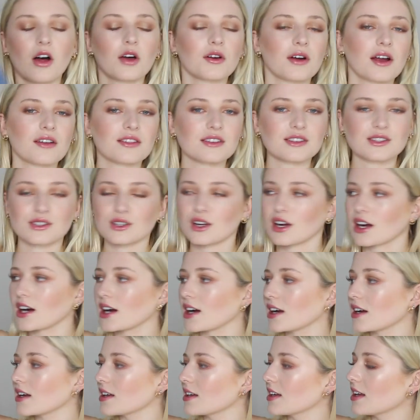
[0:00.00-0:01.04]
all around the
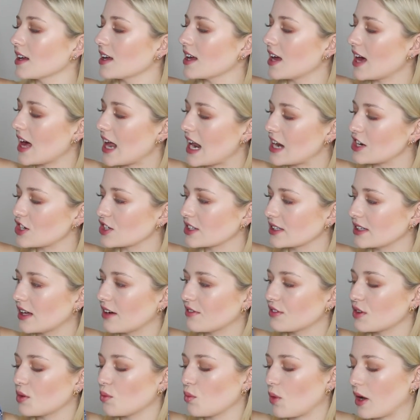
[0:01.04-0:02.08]
skirt. And I just
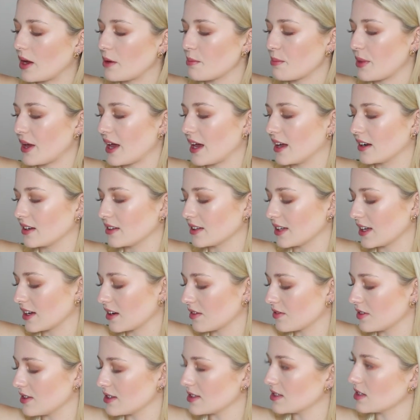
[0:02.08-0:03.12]
love the white paneling
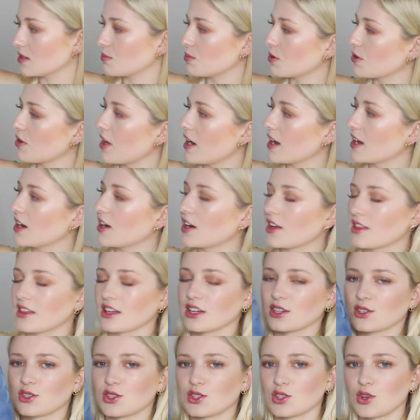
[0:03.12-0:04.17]
of the zipper right here. I
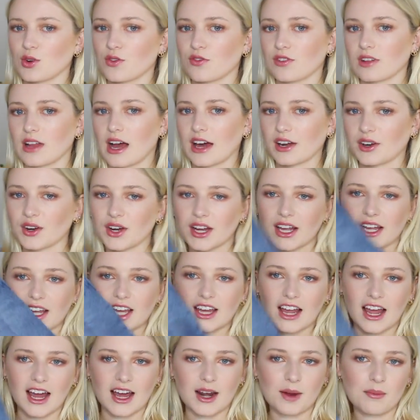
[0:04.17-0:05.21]
think it's so flattering
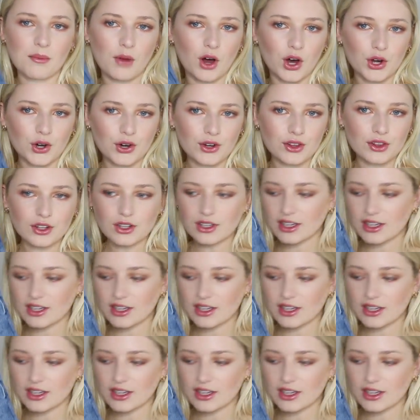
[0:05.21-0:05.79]
and kind of modern